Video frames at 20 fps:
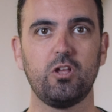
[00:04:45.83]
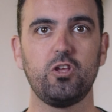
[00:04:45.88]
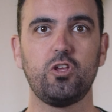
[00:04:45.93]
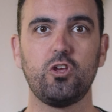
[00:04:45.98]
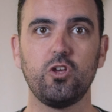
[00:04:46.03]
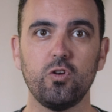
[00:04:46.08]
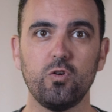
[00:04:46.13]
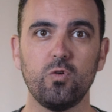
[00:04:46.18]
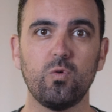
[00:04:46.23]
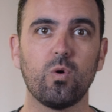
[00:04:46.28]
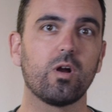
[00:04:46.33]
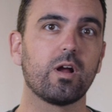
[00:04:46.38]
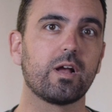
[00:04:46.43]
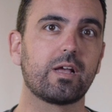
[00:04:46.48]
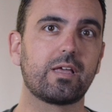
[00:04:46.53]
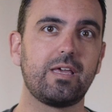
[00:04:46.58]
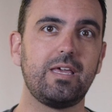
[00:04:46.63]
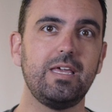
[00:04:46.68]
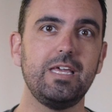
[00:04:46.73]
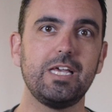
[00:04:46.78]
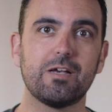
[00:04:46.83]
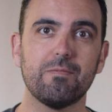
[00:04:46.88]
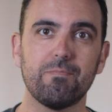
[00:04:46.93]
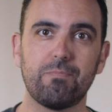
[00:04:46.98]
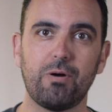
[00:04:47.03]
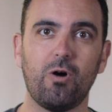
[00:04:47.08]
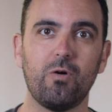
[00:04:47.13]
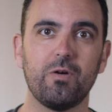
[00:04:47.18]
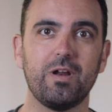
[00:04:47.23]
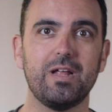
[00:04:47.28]
You are a key
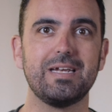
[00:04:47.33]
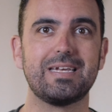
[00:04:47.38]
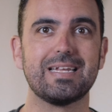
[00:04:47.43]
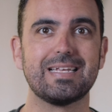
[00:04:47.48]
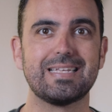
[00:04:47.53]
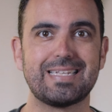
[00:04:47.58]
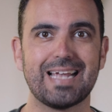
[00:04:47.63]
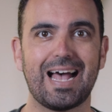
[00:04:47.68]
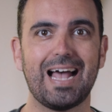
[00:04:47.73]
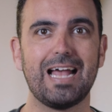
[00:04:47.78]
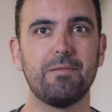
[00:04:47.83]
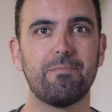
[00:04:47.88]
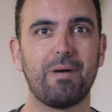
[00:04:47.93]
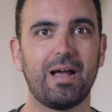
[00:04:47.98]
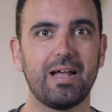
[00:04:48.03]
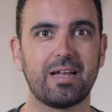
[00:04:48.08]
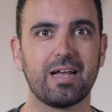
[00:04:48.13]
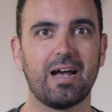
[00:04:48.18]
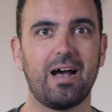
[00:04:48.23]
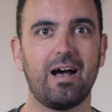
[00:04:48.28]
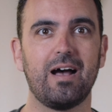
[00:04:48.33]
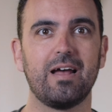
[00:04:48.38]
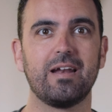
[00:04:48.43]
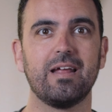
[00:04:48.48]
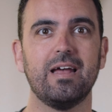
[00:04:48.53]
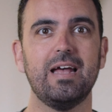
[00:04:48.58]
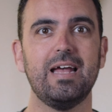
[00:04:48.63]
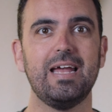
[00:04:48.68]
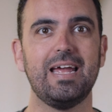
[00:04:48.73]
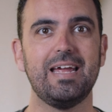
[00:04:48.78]
component designed by God
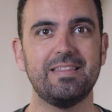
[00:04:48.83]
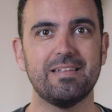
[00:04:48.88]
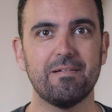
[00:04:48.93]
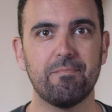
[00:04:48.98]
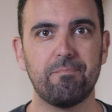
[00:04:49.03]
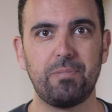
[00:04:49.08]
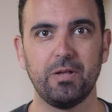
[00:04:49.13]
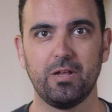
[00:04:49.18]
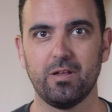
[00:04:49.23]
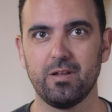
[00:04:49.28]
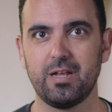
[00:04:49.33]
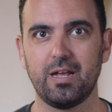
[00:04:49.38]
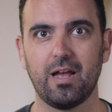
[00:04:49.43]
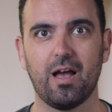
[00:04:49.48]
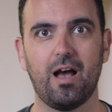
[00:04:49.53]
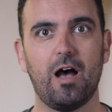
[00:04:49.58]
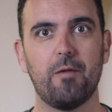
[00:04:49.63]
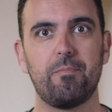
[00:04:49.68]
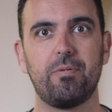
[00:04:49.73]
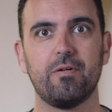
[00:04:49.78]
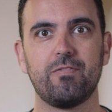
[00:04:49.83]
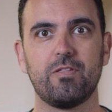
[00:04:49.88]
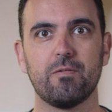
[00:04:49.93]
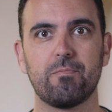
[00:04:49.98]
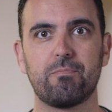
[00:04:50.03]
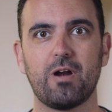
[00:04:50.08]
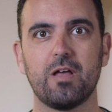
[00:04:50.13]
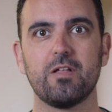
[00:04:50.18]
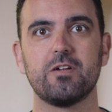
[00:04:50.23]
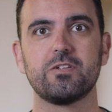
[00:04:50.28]
in the building up of the
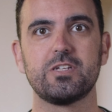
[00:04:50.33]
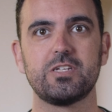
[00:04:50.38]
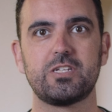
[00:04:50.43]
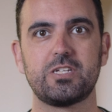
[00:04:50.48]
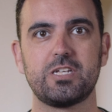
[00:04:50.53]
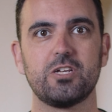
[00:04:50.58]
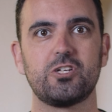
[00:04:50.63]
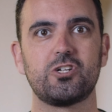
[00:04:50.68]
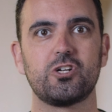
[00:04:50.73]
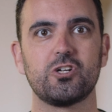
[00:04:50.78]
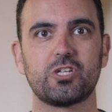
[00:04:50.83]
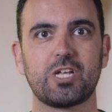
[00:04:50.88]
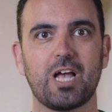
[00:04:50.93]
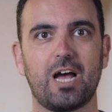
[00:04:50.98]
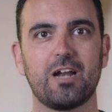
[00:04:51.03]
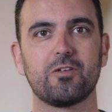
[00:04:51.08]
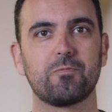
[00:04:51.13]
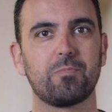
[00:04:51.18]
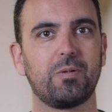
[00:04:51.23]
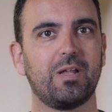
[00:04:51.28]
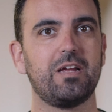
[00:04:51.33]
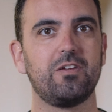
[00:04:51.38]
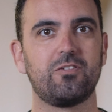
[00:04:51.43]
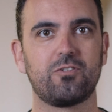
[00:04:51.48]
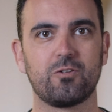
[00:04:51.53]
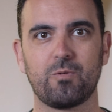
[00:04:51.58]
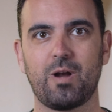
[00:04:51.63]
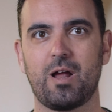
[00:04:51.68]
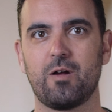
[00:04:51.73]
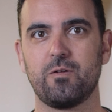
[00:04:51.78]
brothers and sisters God has placed
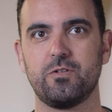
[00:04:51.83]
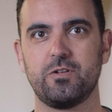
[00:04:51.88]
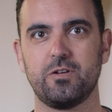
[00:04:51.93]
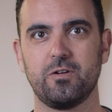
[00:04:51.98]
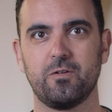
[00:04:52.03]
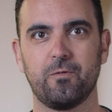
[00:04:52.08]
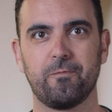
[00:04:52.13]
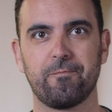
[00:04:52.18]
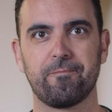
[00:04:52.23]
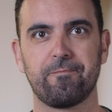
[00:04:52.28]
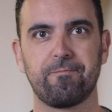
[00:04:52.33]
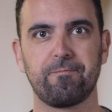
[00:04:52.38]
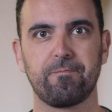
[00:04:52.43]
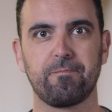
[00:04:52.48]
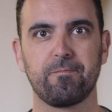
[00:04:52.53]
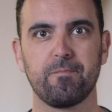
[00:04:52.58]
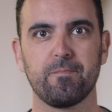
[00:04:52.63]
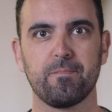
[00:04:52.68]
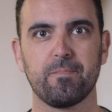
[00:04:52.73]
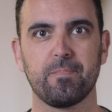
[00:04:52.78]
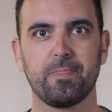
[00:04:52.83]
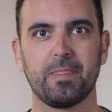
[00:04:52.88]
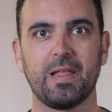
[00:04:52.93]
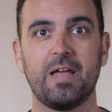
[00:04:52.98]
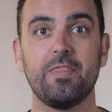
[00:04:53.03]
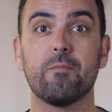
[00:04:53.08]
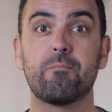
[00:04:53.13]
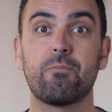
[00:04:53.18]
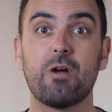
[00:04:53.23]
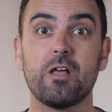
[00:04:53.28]
around you.
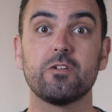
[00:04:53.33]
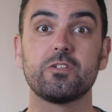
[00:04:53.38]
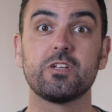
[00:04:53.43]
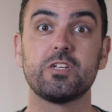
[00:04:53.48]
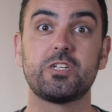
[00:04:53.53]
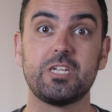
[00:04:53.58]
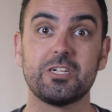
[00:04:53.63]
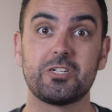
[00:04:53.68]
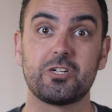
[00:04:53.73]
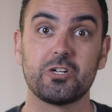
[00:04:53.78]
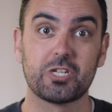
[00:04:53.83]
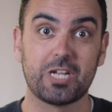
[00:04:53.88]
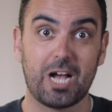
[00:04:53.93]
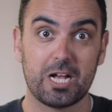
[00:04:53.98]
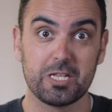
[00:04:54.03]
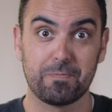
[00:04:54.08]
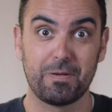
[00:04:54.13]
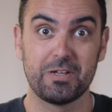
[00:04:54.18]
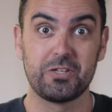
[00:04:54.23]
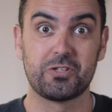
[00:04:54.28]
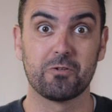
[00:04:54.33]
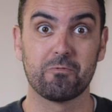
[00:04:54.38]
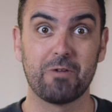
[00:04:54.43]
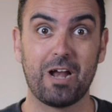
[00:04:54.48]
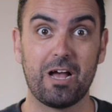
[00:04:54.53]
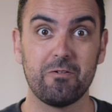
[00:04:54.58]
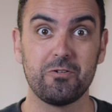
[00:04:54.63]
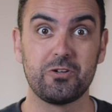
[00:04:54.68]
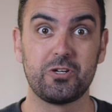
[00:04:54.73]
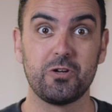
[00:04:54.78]
And the brothers and sisters God's placed
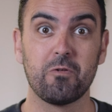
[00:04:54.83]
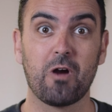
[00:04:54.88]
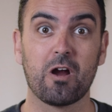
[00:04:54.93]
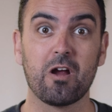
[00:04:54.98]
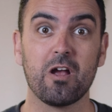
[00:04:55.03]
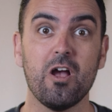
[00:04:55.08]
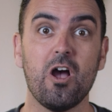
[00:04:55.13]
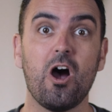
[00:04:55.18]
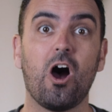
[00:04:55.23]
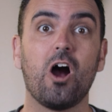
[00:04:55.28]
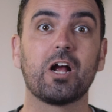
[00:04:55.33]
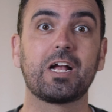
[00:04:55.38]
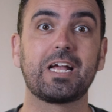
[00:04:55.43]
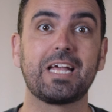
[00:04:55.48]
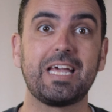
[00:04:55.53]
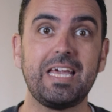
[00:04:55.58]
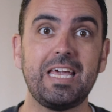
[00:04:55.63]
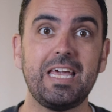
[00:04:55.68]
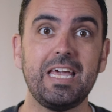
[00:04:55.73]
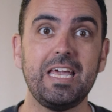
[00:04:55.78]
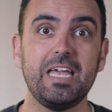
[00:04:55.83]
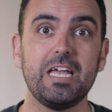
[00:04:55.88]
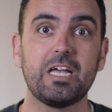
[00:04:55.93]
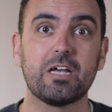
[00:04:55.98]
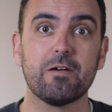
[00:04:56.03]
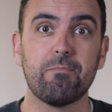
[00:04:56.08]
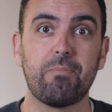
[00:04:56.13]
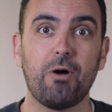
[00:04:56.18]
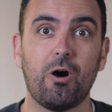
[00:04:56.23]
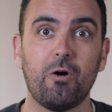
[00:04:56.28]
around you are key
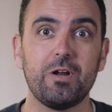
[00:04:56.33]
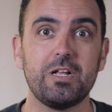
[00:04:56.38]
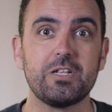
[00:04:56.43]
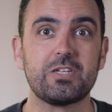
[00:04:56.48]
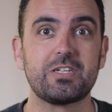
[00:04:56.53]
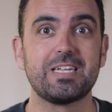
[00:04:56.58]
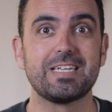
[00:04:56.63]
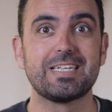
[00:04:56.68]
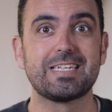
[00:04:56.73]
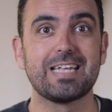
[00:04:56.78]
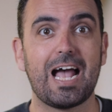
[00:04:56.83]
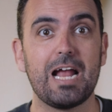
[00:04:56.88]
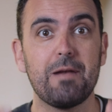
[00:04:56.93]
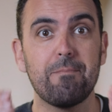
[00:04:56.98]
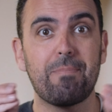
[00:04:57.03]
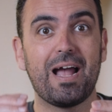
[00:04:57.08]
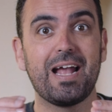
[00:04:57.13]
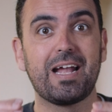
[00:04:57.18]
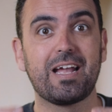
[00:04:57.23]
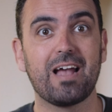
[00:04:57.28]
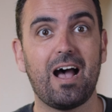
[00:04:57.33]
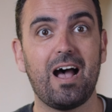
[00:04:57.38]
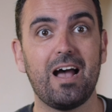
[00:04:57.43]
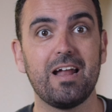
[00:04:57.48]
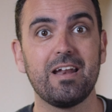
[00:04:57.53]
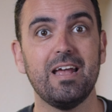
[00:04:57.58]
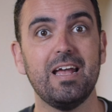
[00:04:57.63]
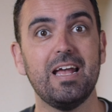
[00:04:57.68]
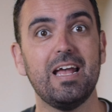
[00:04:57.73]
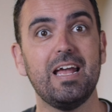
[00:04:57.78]
components designed by
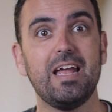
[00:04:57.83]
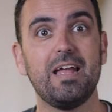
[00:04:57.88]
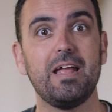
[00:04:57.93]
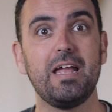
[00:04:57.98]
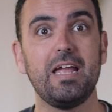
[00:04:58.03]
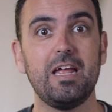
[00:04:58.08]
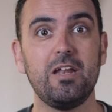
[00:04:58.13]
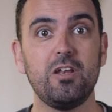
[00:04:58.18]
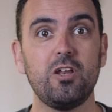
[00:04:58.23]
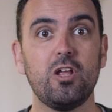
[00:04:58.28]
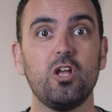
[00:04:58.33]
God in